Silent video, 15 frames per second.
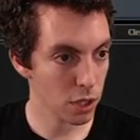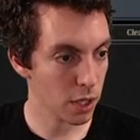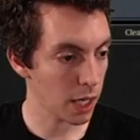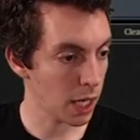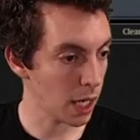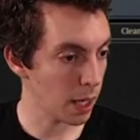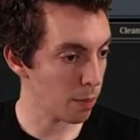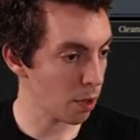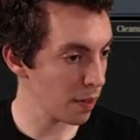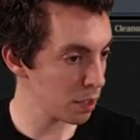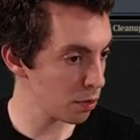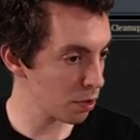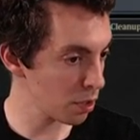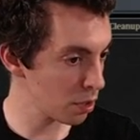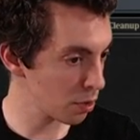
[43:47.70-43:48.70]
Um, what did they do
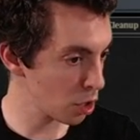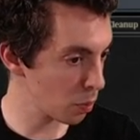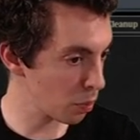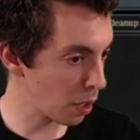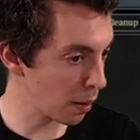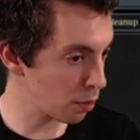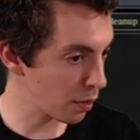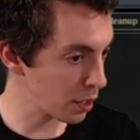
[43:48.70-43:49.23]
with their, their bobble?